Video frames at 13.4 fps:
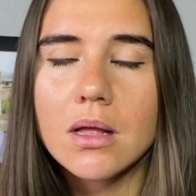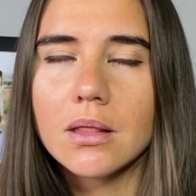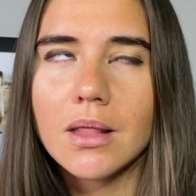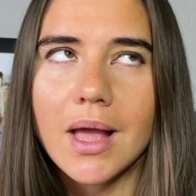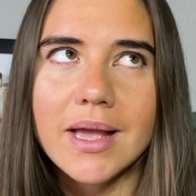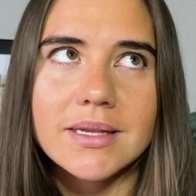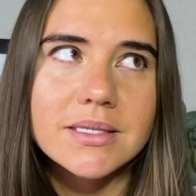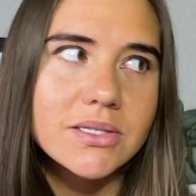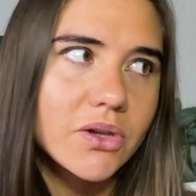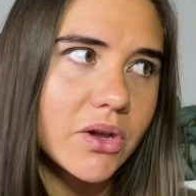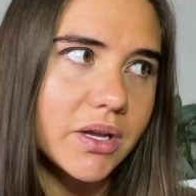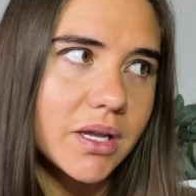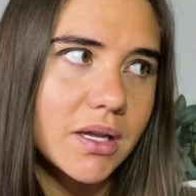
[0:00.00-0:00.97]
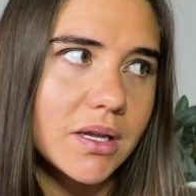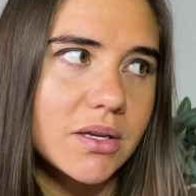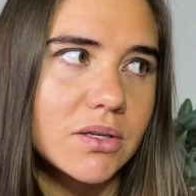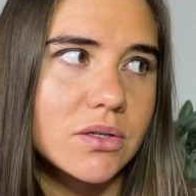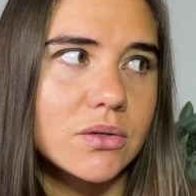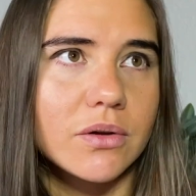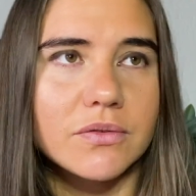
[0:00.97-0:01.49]
light circuit
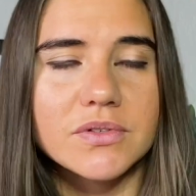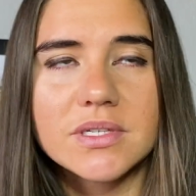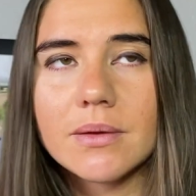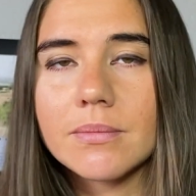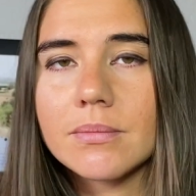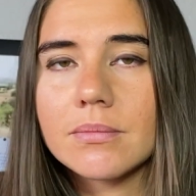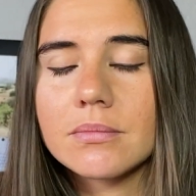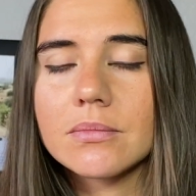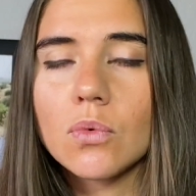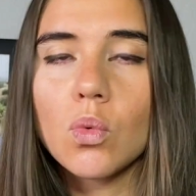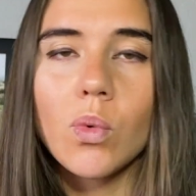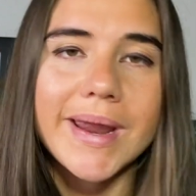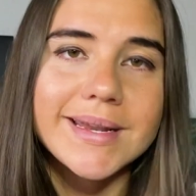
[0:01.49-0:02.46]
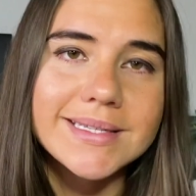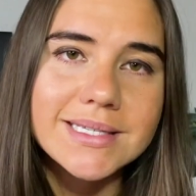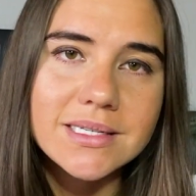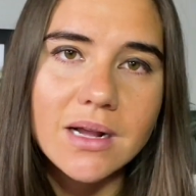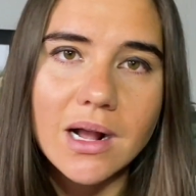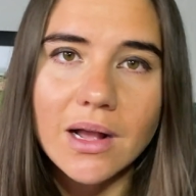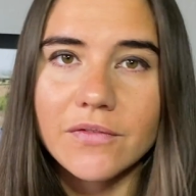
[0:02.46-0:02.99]
of some weight
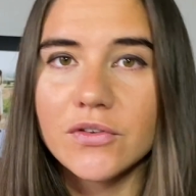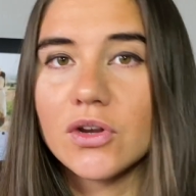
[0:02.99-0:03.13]
stuff.